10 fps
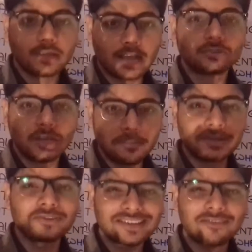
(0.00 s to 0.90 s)
Actually
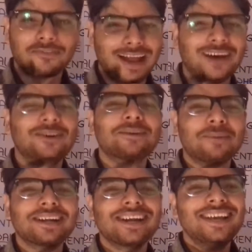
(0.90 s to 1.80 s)
between the flower,
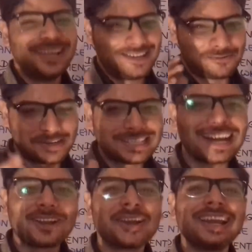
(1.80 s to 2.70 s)
but which
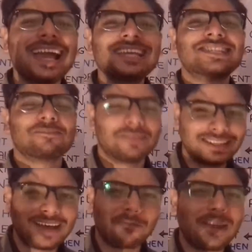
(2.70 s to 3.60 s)
are localized, mean
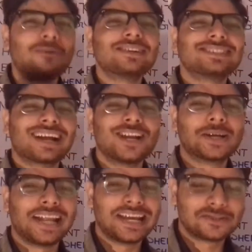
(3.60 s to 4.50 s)
the flowers are
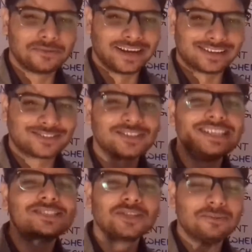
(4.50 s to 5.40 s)
localized where? So
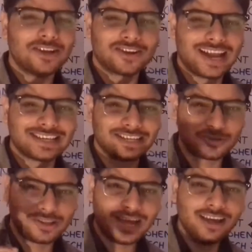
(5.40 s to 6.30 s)
these will be localized
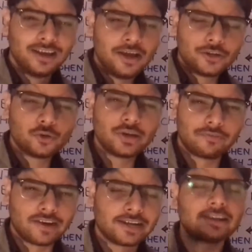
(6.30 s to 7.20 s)
into the two
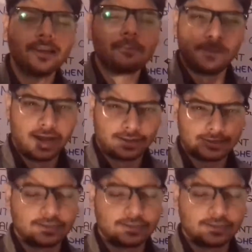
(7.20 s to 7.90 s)
different plant.